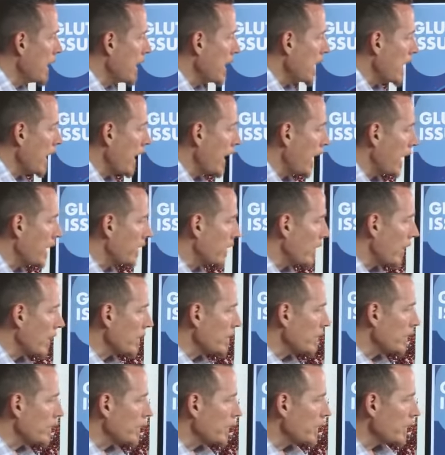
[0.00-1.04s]
And
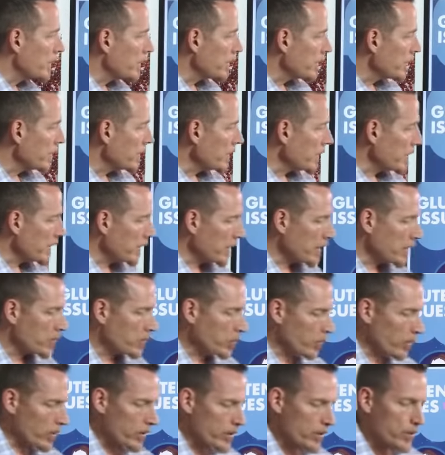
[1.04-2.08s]
it's one
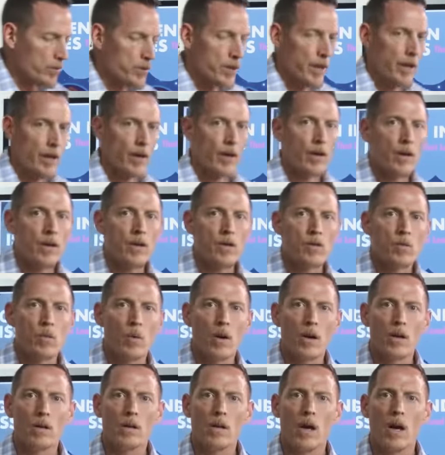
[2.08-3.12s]
of those areas where
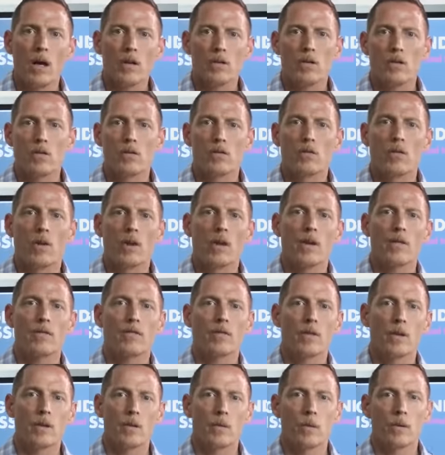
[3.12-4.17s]
doctors very
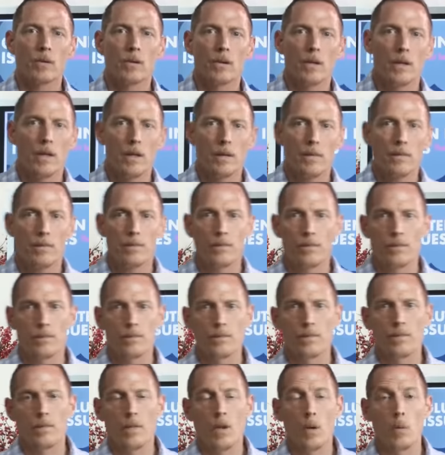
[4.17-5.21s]
frequently,
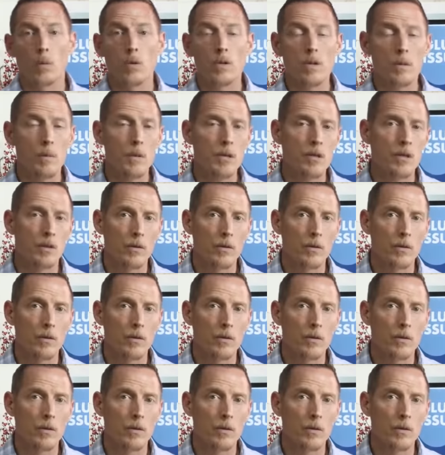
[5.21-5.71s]
when somebody's gluten